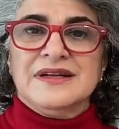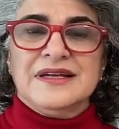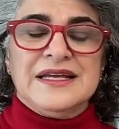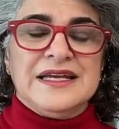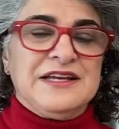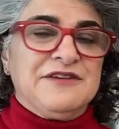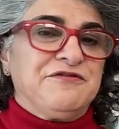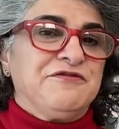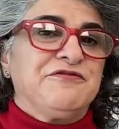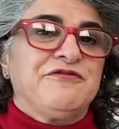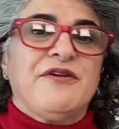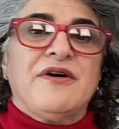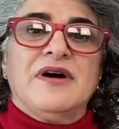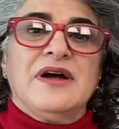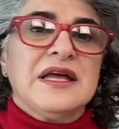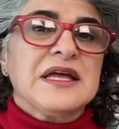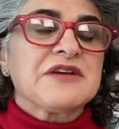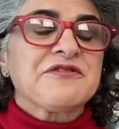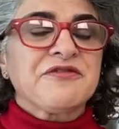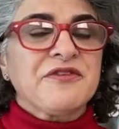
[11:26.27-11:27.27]
if
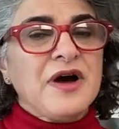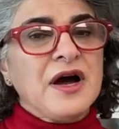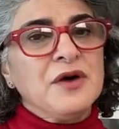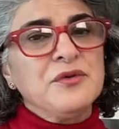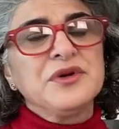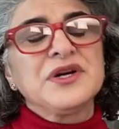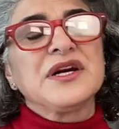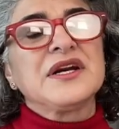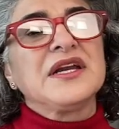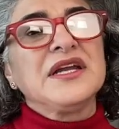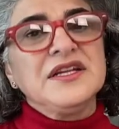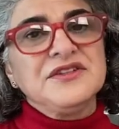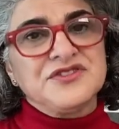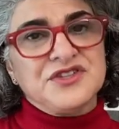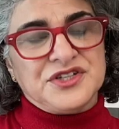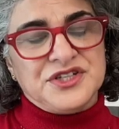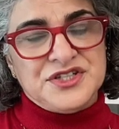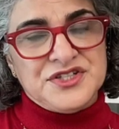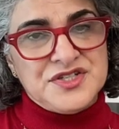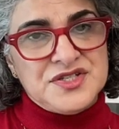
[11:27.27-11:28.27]
our
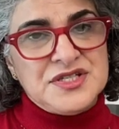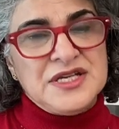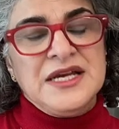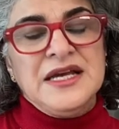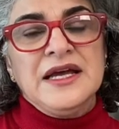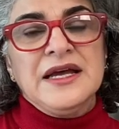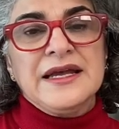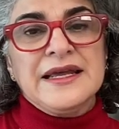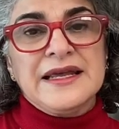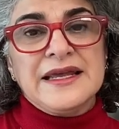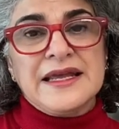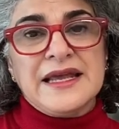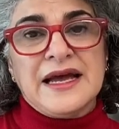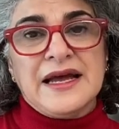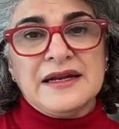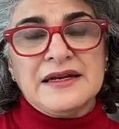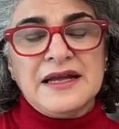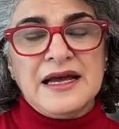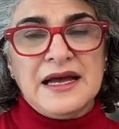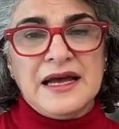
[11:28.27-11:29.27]
readers
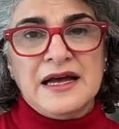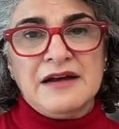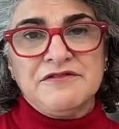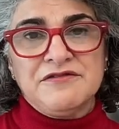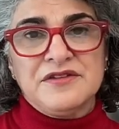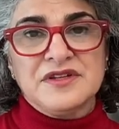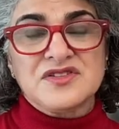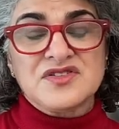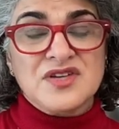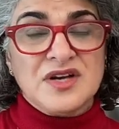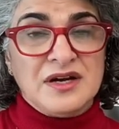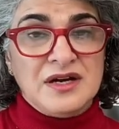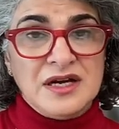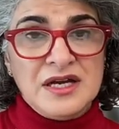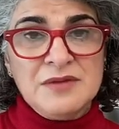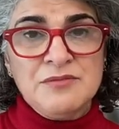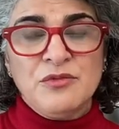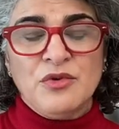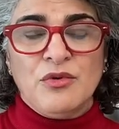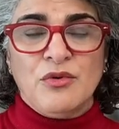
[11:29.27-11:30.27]
can have the
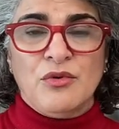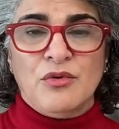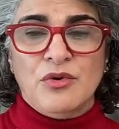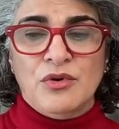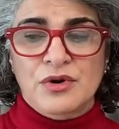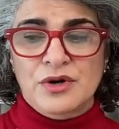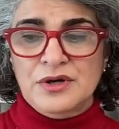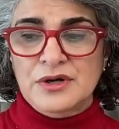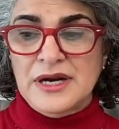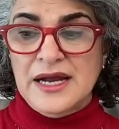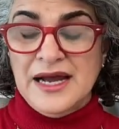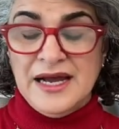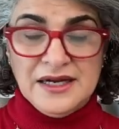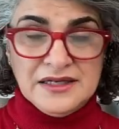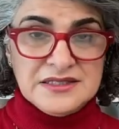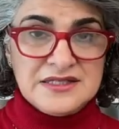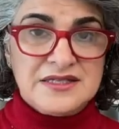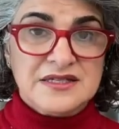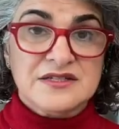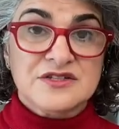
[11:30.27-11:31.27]
time or
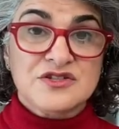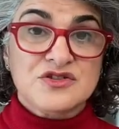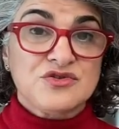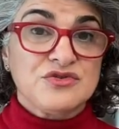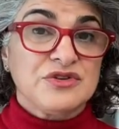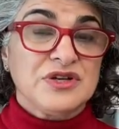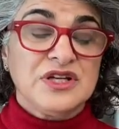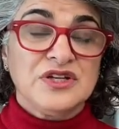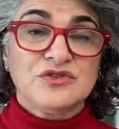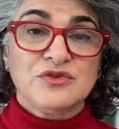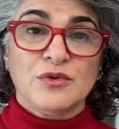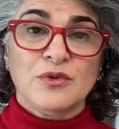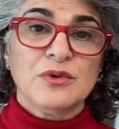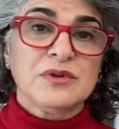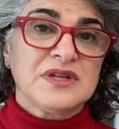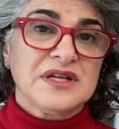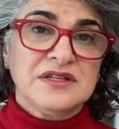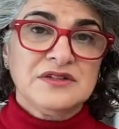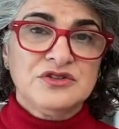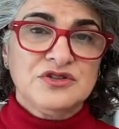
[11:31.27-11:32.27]
access to read all
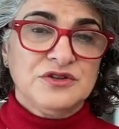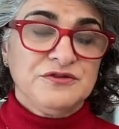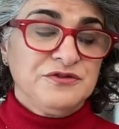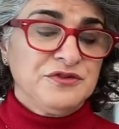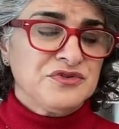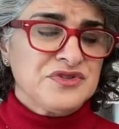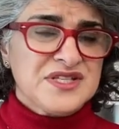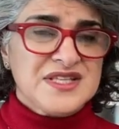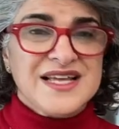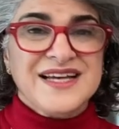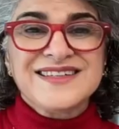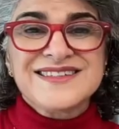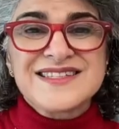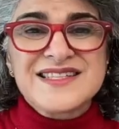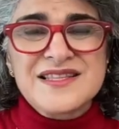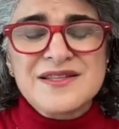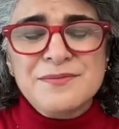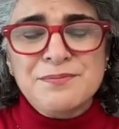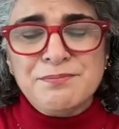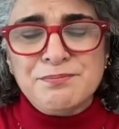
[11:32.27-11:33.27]
the interviews, that's
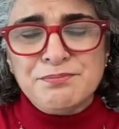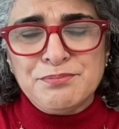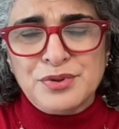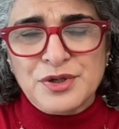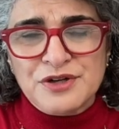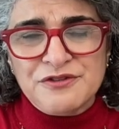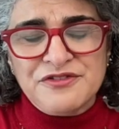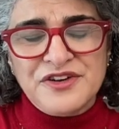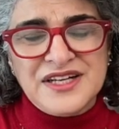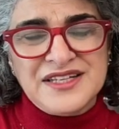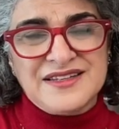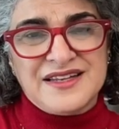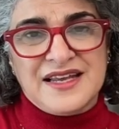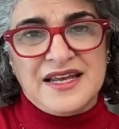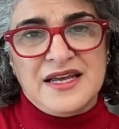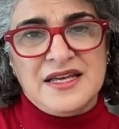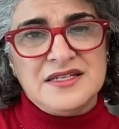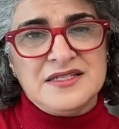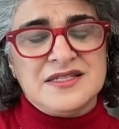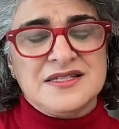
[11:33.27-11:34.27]
the perfect
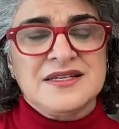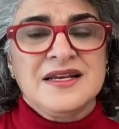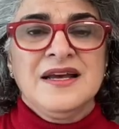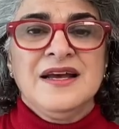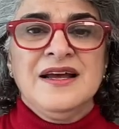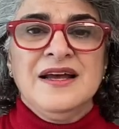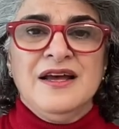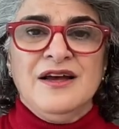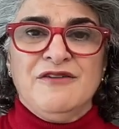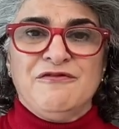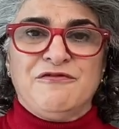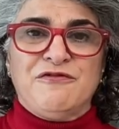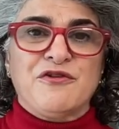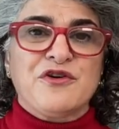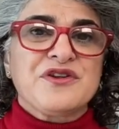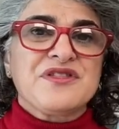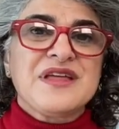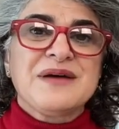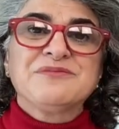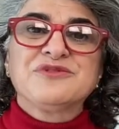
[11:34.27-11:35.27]
case for
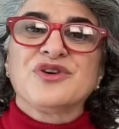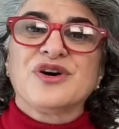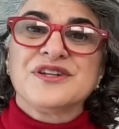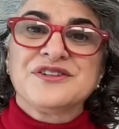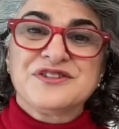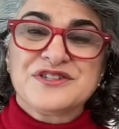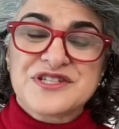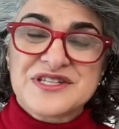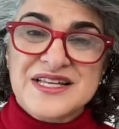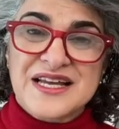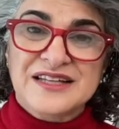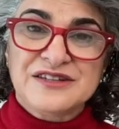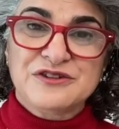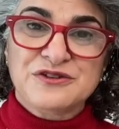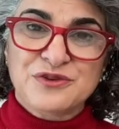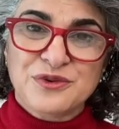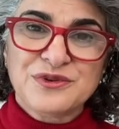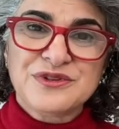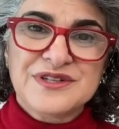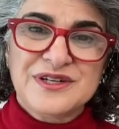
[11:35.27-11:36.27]
them to understand
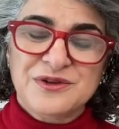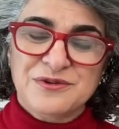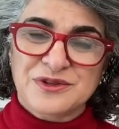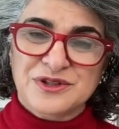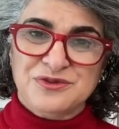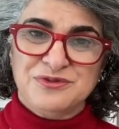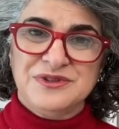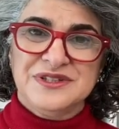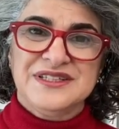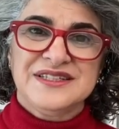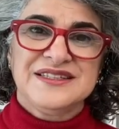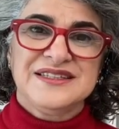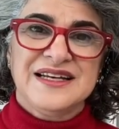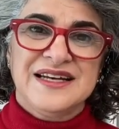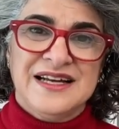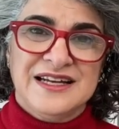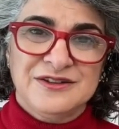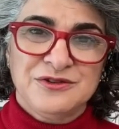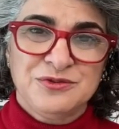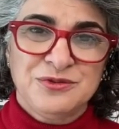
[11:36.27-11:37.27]
totally what we did
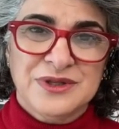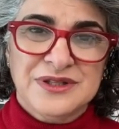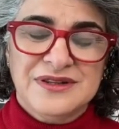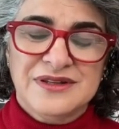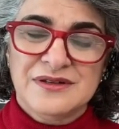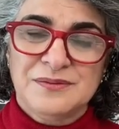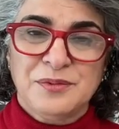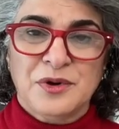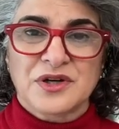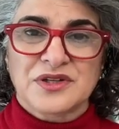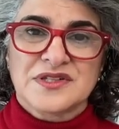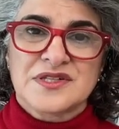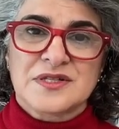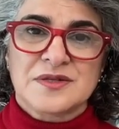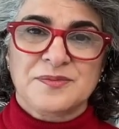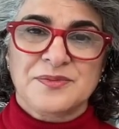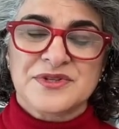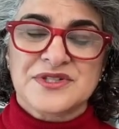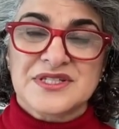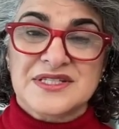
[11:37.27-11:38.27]
and what the
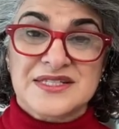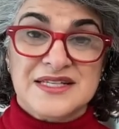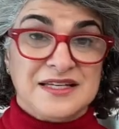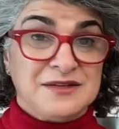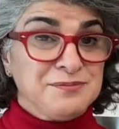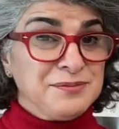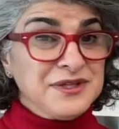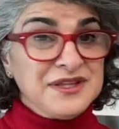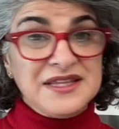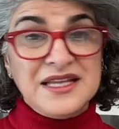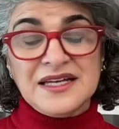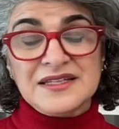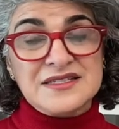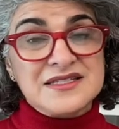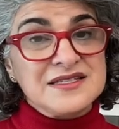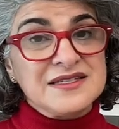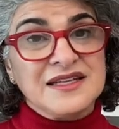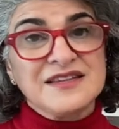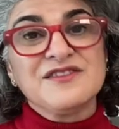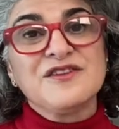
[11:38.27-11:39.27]
participants said. But that's
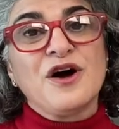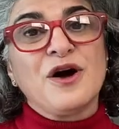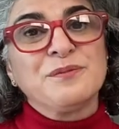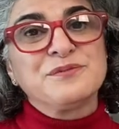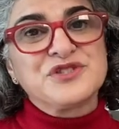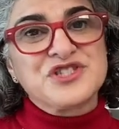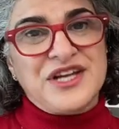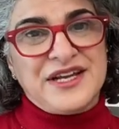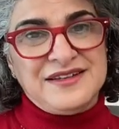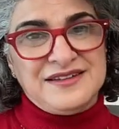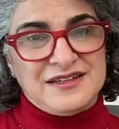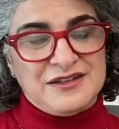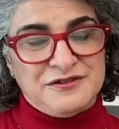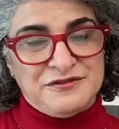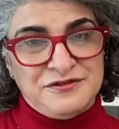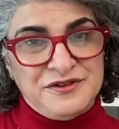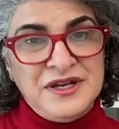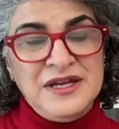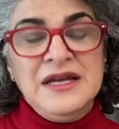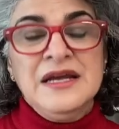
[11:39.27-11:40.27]
not the objective.